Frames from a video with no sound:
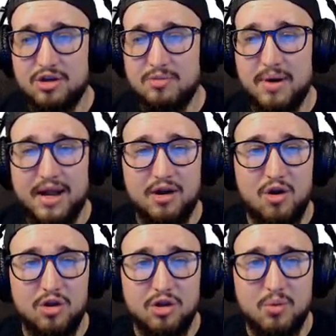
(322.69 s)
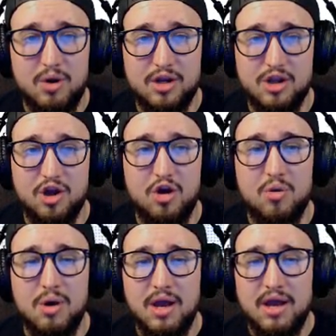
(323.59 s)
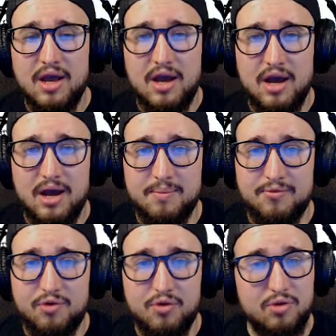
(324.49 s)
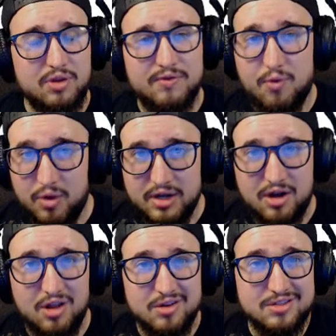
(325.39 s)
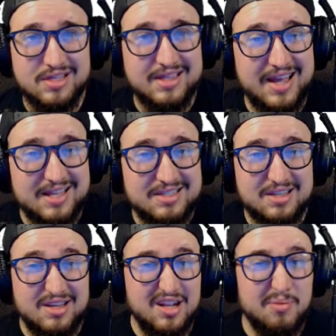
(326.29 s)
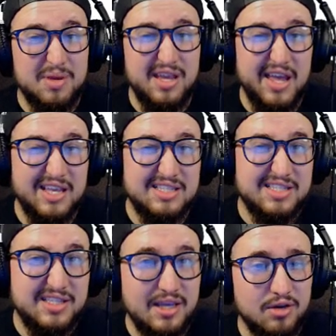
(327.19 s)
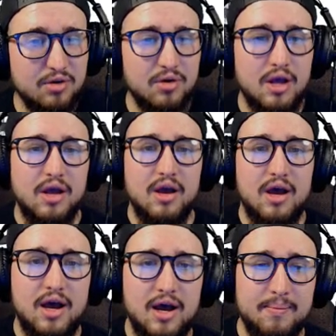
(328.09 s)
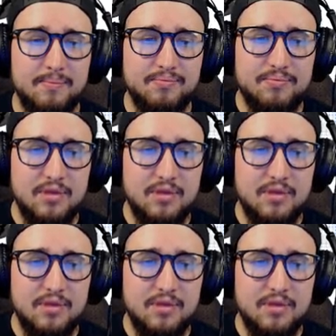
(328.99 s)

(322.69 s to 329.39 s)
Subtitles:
you could buy it all in one go for only $40. That's going to be a steal. And